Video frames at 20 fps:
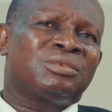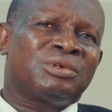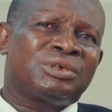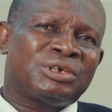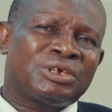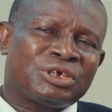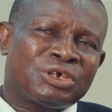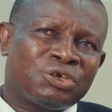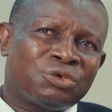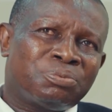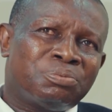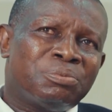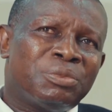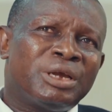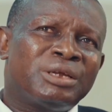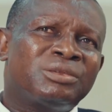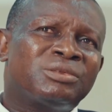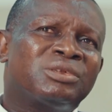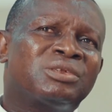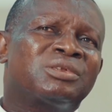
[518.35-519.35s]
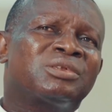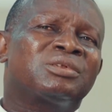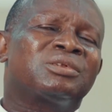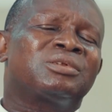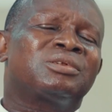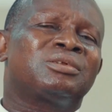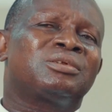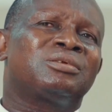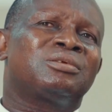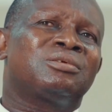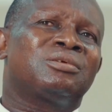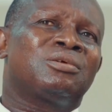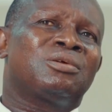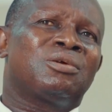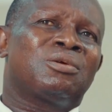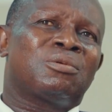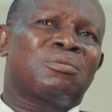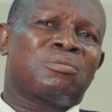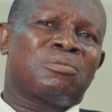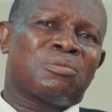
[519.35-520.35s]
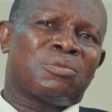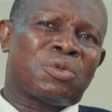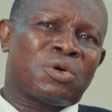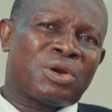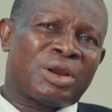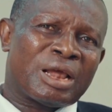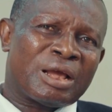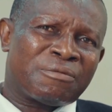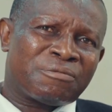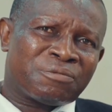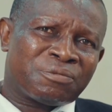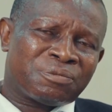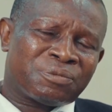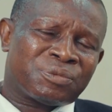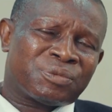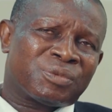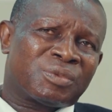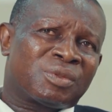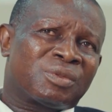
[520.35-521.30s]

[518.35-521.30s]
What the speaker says: equipments, modern